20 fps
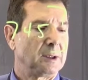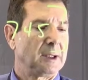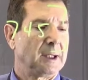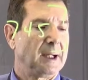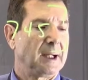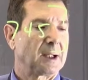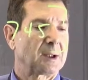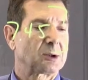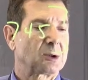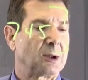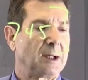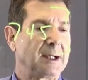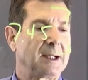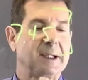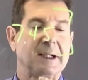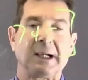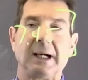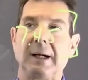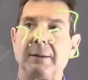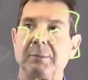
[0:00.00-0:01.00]
It'll try to
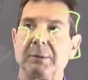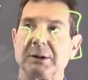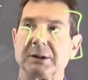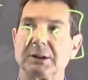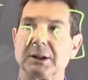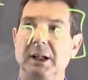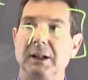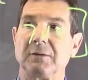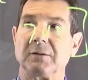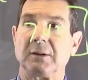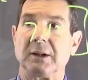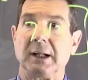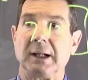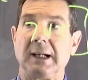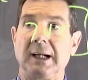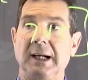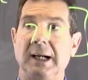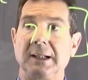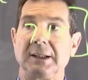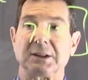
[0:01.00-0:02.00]
compensate for that
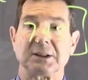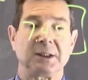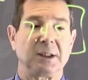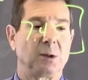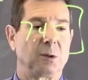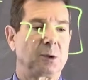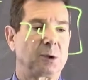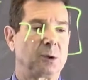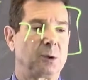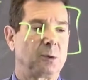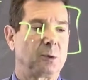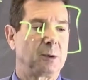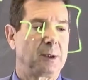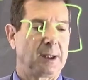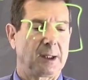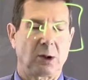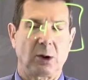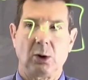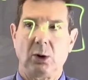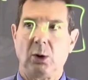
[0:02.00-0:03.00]
high CO2.
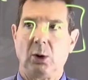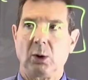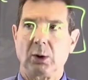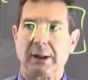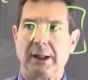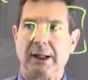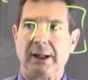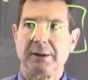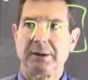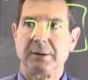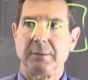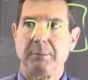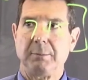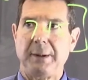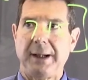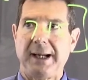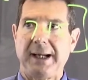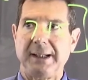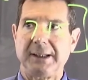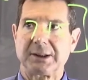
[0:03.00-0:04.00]
It'll hold on to
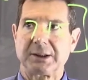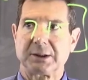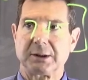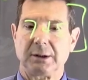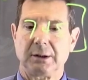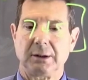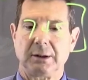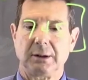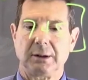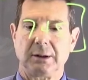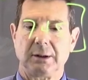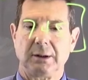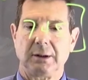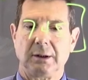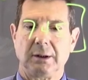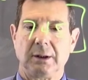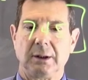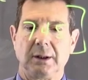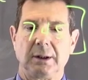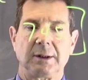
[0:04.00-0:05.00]
base
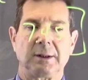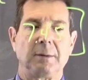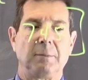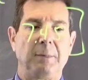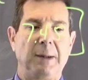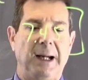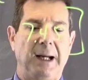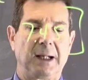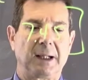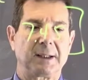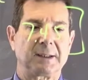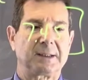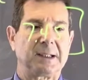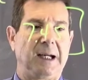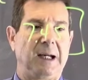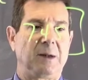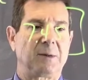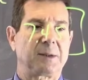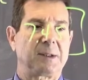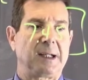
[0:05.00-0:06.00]
to balance
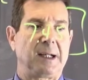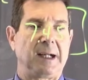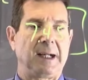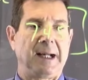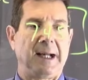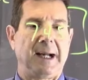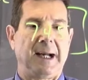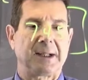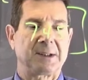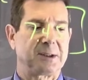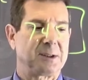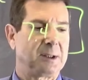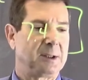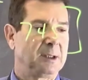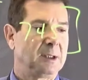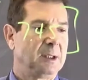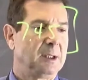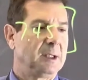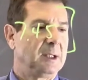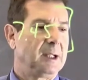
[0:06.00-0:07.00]
out the acid.
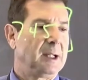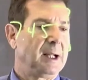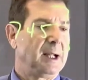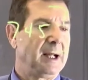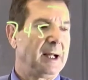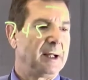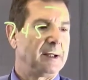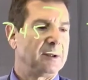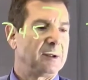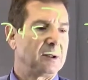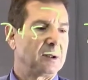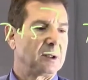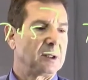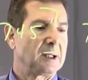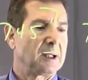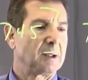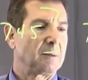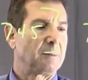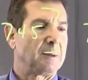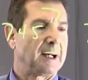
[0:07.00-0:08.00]
And
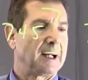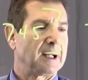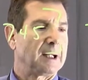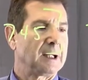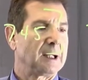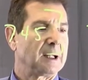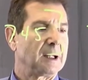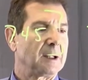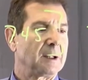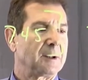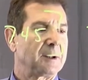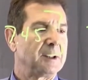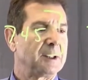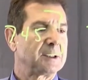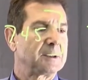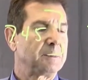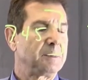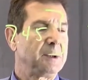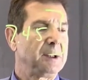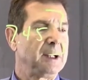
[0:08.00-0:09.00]
little by little,
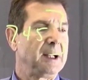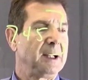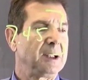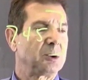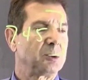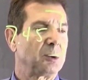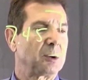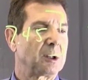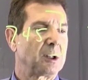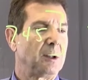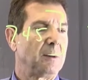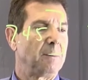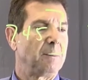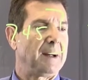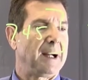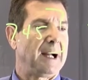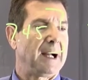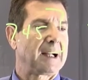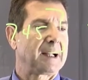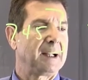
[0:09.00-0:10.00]
this pH will come
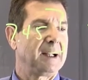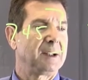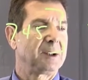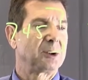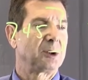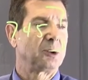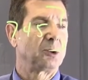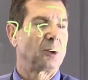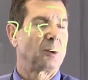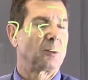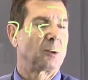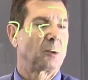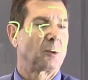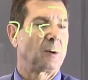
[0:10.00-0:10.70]
back into normal